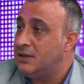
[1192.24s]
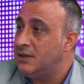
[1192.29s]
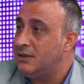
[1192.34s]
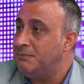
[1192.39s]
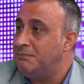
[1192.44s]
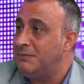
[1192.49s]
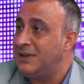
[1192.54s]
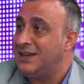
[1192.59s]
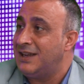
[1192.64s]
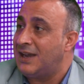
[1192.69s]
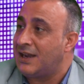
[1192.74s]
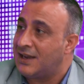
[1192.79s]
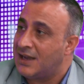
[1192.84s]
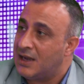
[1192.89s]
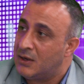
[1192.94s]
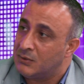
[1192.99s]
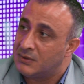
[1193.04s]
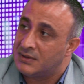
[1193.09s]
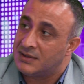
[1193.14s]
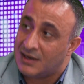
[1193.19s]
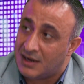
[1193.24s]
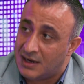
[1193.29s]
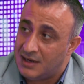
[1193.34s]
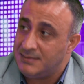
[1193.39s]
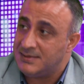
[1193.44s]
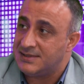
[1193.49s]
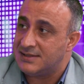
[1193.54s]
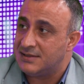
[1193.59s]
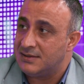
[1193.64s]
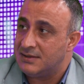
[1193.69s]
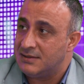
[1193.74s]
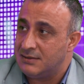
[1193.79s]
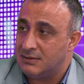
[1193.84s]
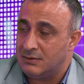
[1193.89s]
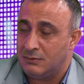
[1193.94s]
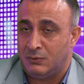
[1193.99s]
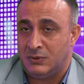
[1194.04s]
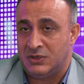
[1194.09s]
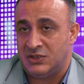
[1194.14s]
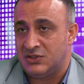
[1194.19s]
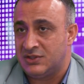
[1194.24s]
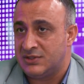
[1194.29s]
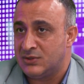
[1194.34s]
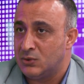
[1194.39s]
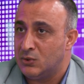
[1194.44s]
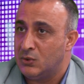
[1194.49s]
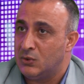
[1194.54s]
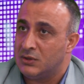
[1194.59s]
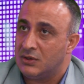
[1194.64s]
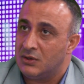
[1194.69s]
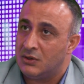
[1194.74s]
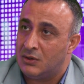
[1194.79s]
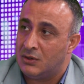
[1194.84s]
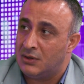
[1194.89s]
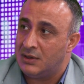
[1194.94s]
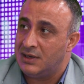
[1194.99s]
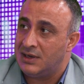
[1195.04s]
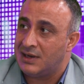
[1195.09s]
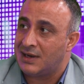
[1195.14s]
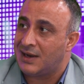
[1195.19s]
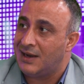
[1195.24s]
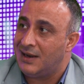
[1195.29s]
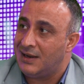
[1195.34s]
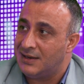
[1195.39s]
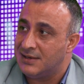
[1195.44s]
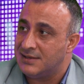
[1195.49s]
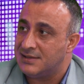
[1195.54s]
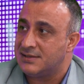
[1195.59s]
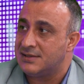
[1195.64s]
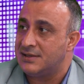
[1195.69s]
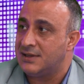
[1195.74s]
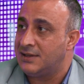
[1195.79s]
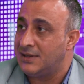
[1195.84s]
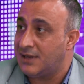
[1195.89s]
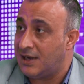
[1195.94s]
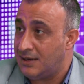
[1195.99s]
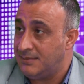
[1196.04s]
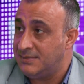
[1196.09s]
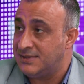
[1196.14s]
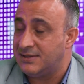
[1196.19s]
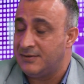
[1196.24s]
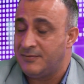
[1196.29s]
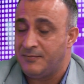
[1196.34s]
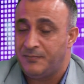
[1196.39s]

many account types which suit all clients types.